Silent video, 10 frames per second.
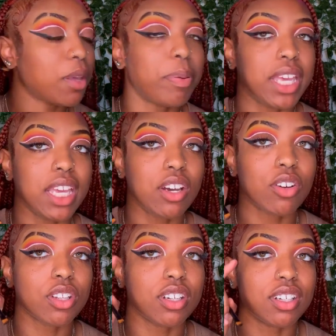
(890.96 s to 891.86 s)
pink
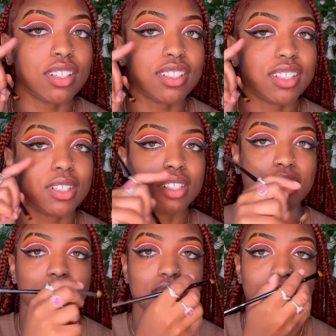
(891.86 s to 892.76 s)
or
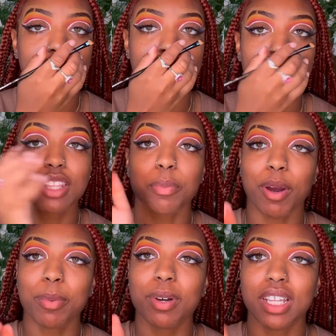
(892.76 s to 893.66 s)
the
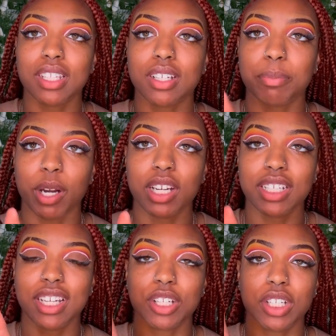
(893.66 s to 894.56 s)
purple and the
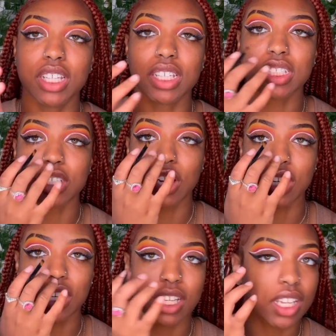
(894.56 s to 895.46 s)
burgundy underneath is
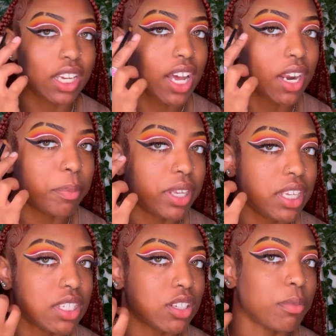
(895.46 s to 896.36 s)
turning it kind of
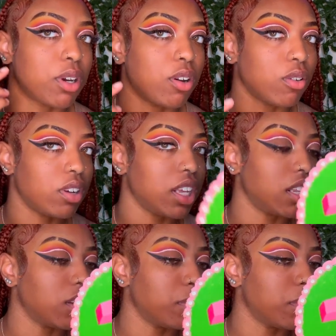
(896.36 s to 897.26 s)
pinky, so I'm gonna go in
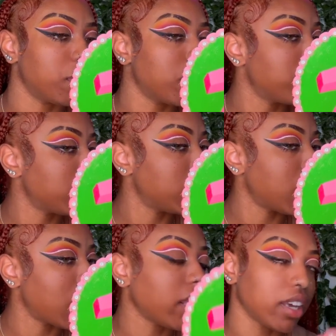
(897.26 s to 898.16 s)
a little bit more,
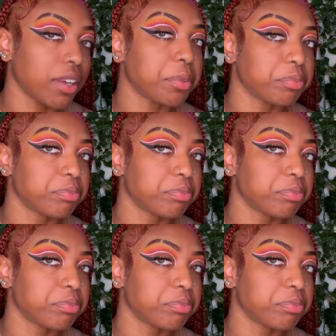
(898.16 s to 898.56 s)
but I like it.